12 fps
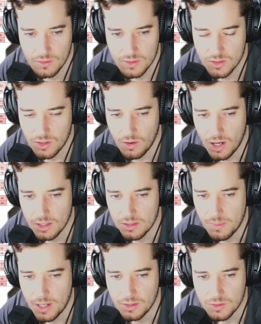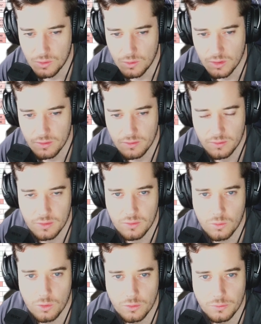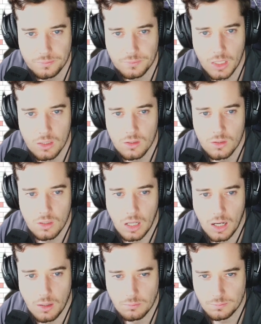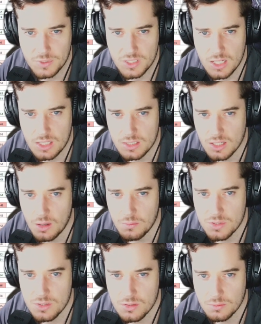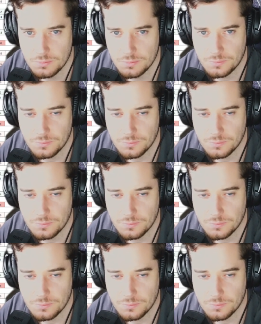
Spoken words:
So hard to manage all this. It's all good. CT Dubs.